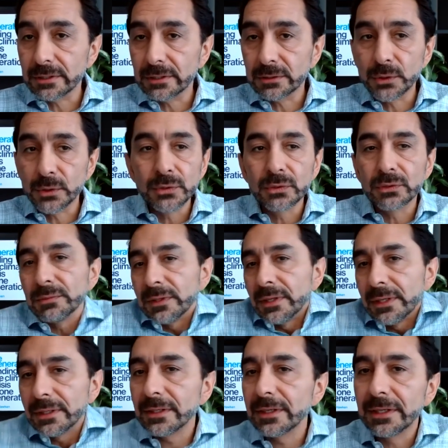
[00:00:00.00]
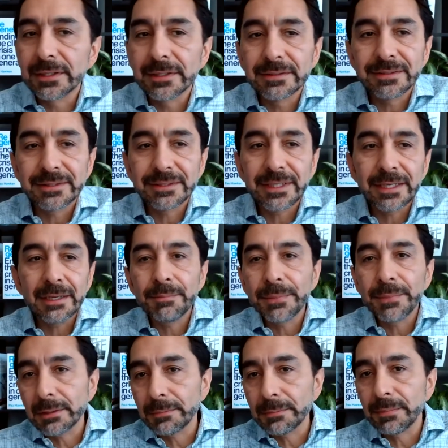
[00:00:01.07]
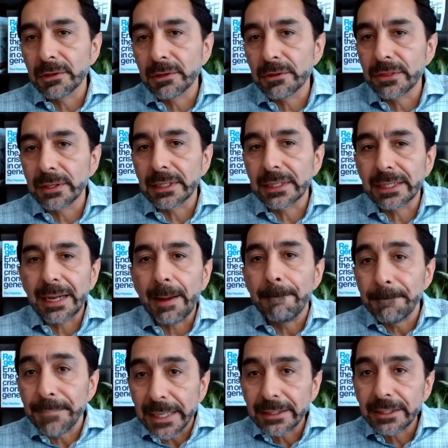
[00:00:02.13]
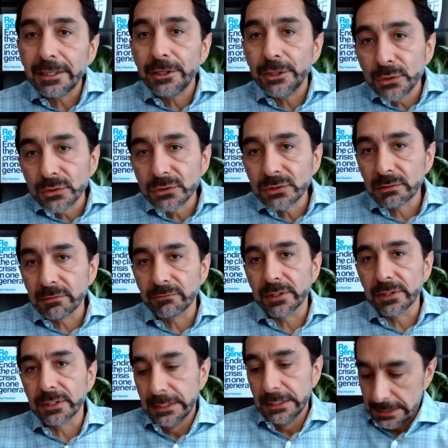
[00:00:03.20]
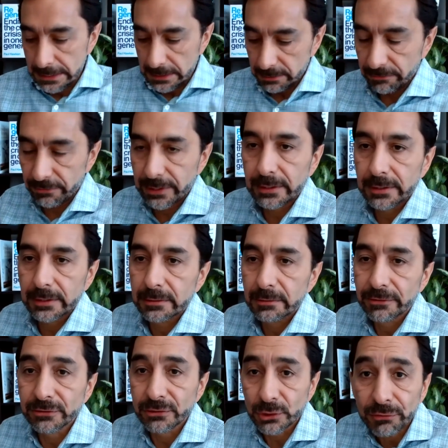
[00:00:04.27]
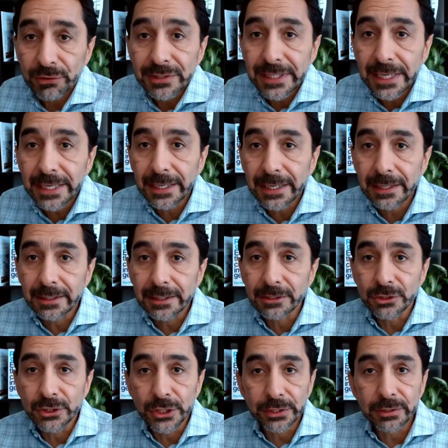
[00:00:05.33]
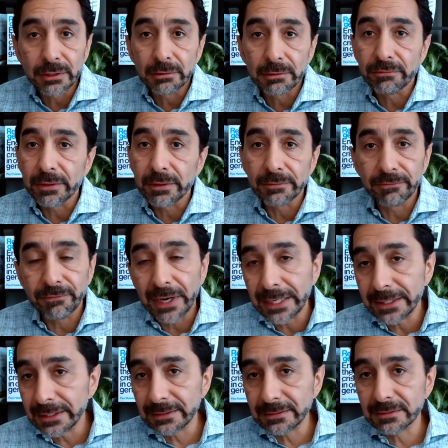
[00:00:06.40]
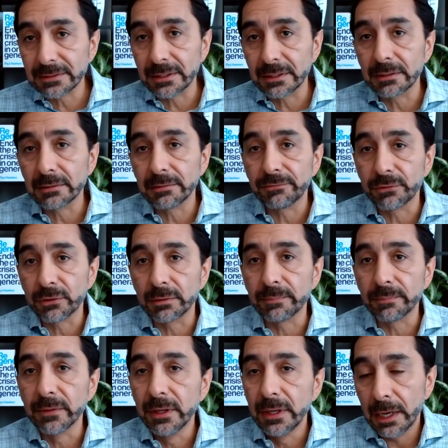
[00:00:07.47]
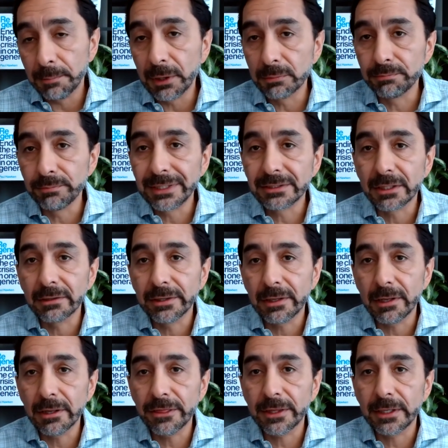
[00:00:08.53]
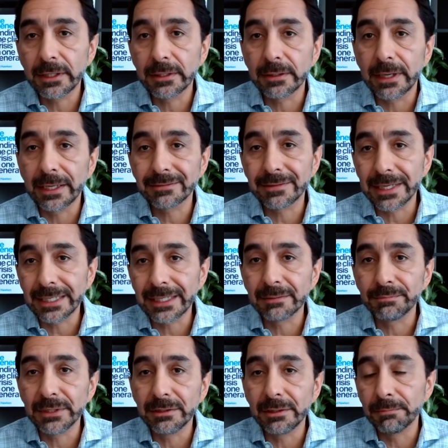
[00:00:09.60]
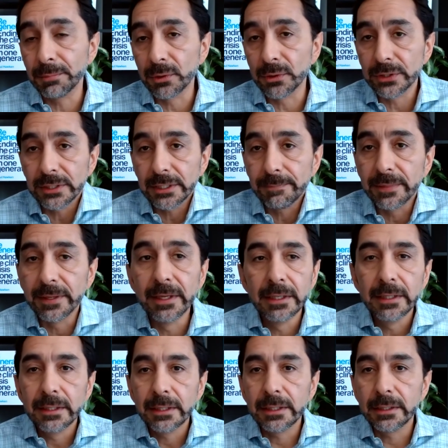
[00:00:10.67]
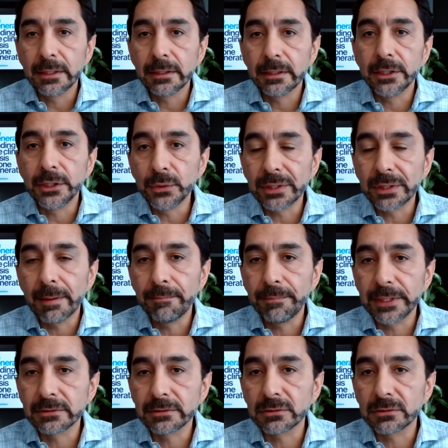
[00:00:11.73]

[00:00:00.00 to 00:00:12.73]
could you say a bit about the campaigning use of the survey data and in general of the findings about mental health as they can be deployed in new campaigns